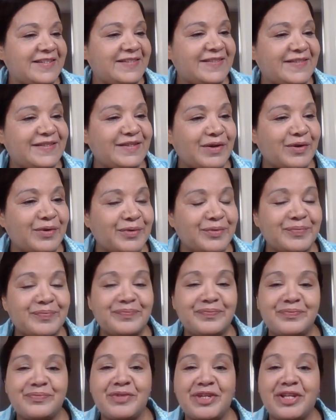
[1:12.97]
So
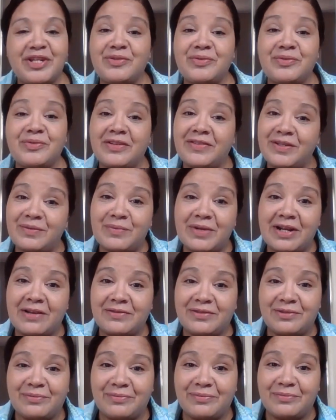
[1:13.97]
we could do nothing
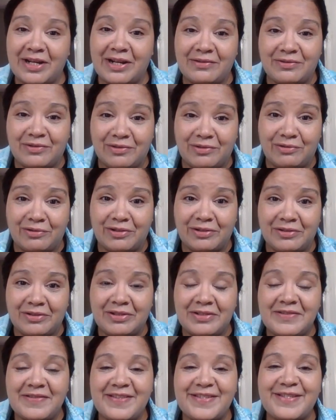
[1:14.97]
without the Lord.
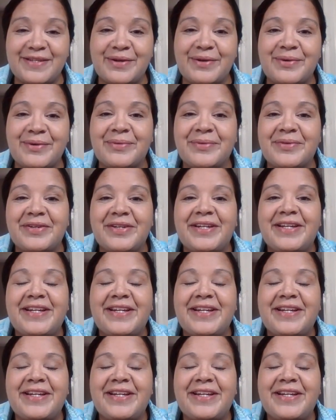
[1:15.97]
So